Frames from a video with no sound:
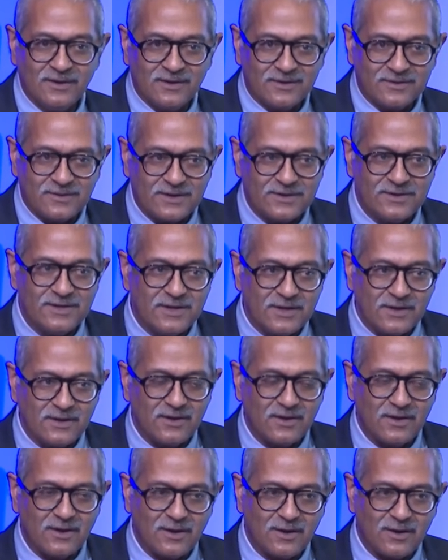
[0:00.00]
that the,
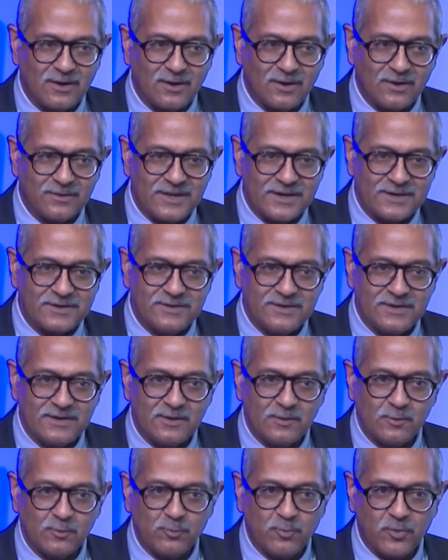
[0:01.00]
uh, that
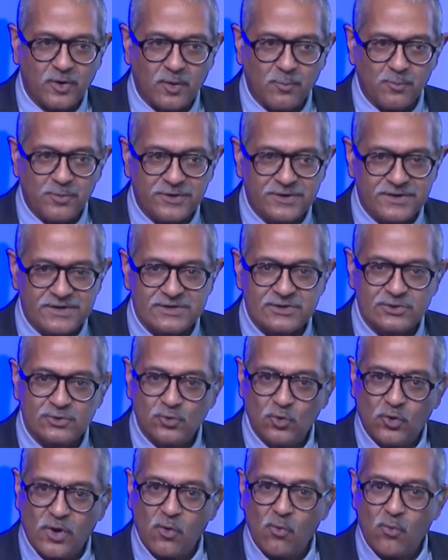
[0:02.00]
the uh, British
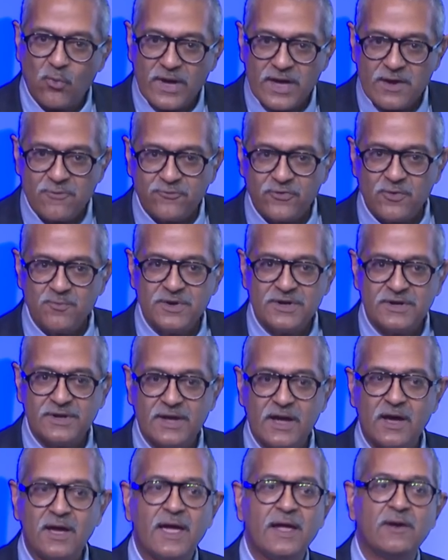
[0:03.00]
took away from
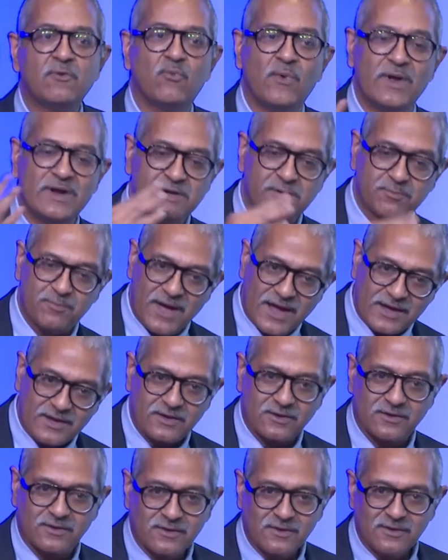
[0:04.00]
India and went
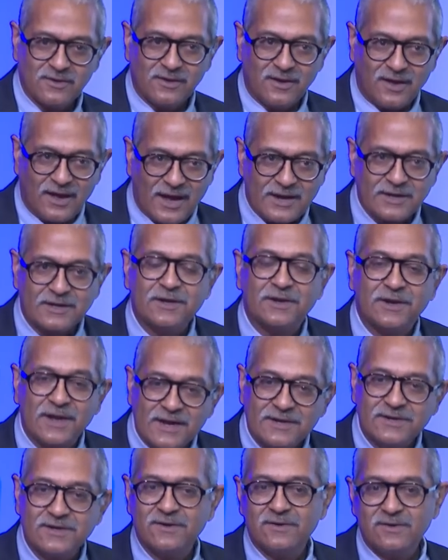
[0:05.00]
back and
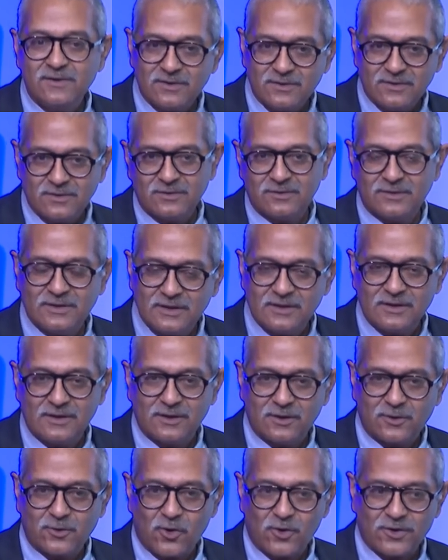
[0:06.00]
created
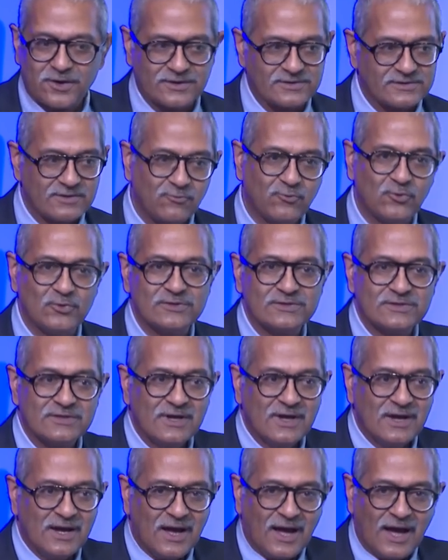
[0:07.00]
the rockets. Of course,
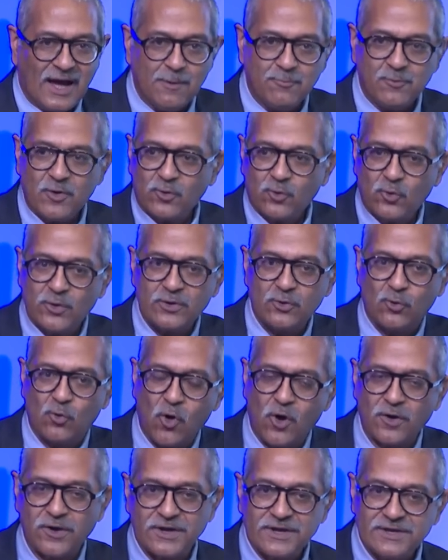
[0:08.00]
I'm not going to
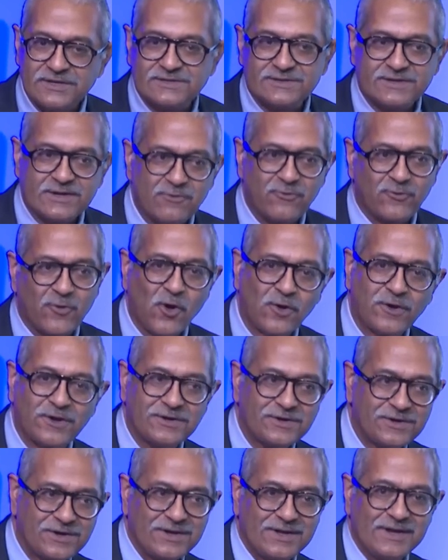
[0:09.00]
go on a history of
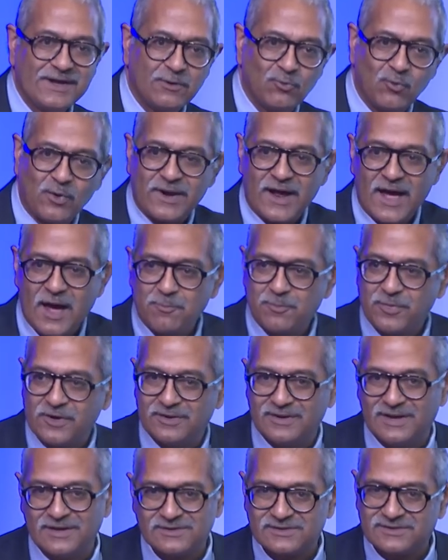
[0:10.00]
rocketry and what
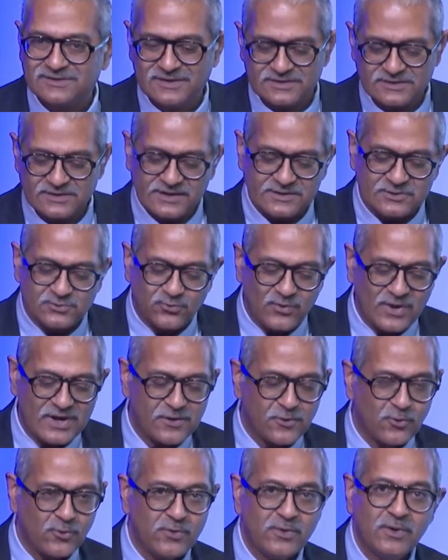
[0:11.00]
happened. That's, that's, that's well
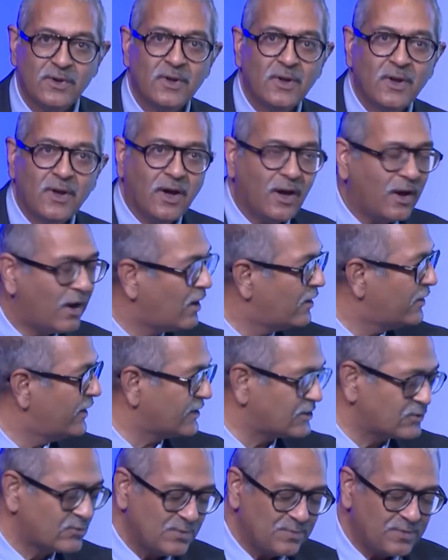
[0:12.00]
known. Uh,
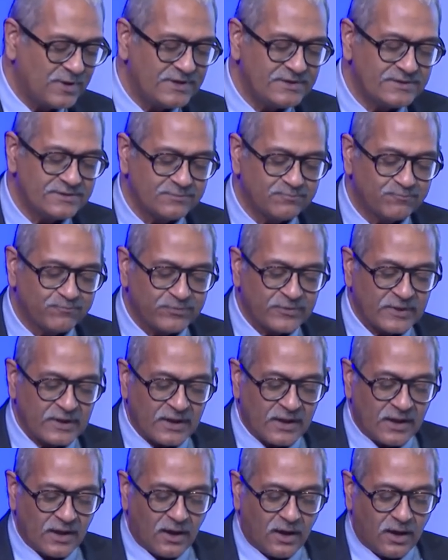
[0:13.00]
next one, please.
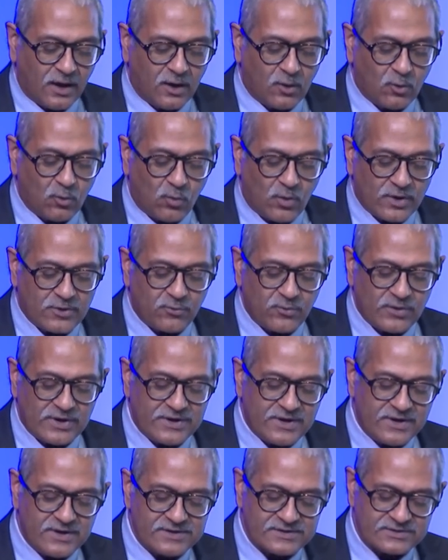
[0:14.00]
Uh, what we
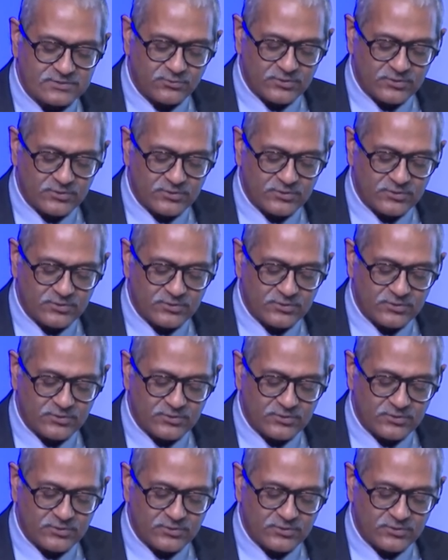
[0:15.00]
did is